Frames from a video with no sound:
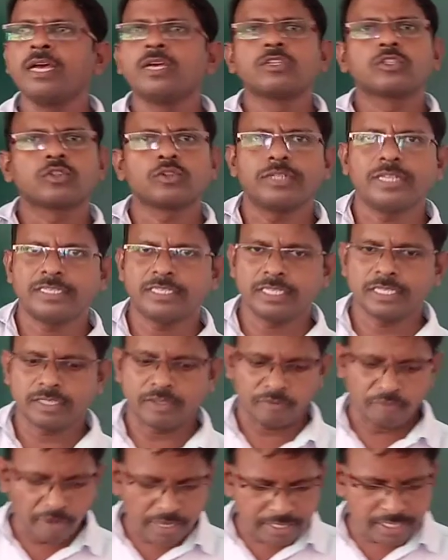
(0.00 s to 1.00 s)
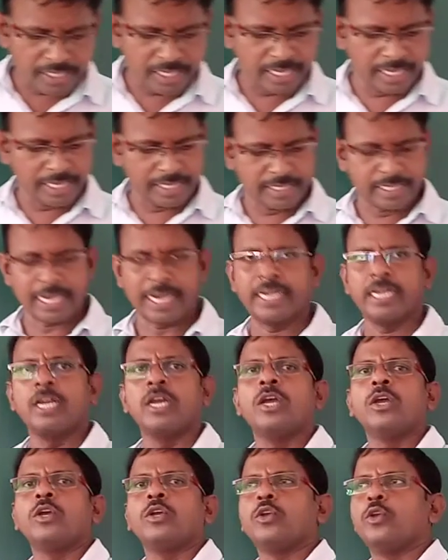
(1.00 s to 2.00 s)
So this is the first thing is that
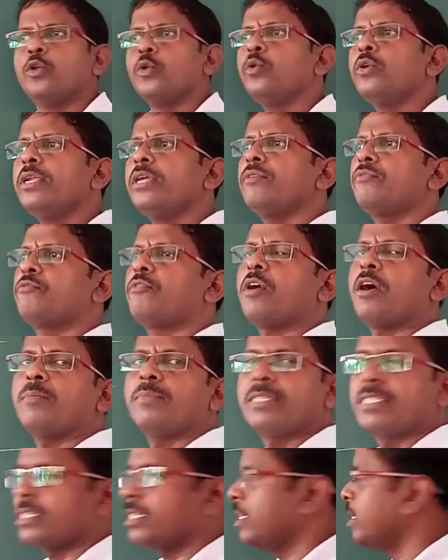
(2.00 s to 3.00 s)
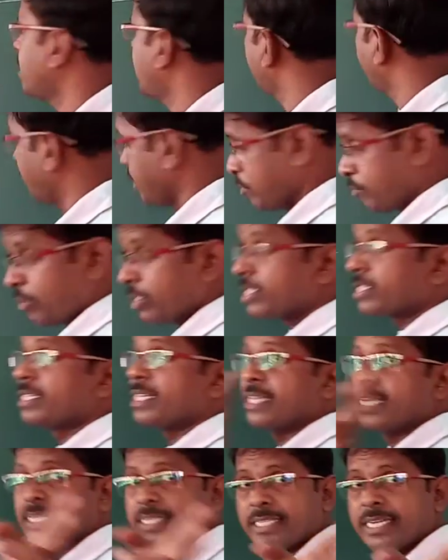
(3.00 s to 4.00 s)
uniformity. First thing
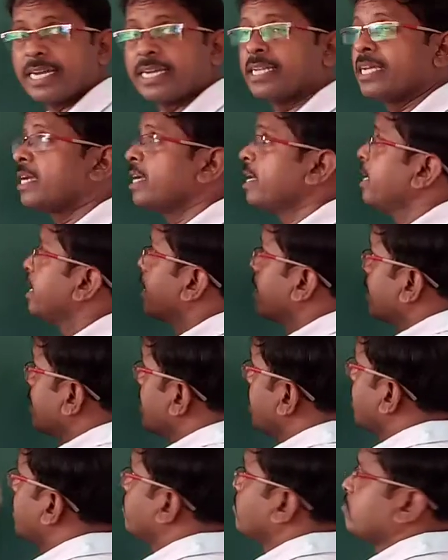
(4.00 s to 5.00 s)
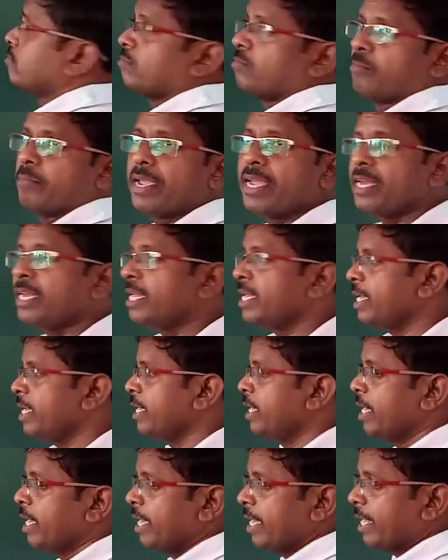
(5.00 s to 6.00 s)
is that rain, mainly
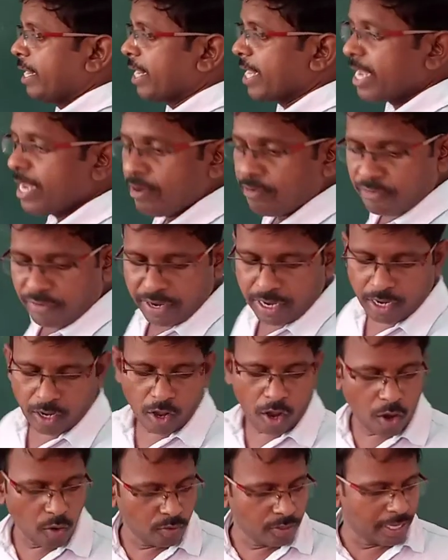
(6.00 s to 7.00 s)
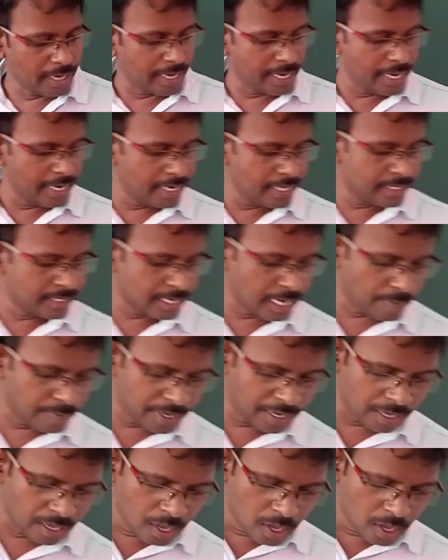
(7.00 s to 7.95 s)
rainfall, how the rain is coming.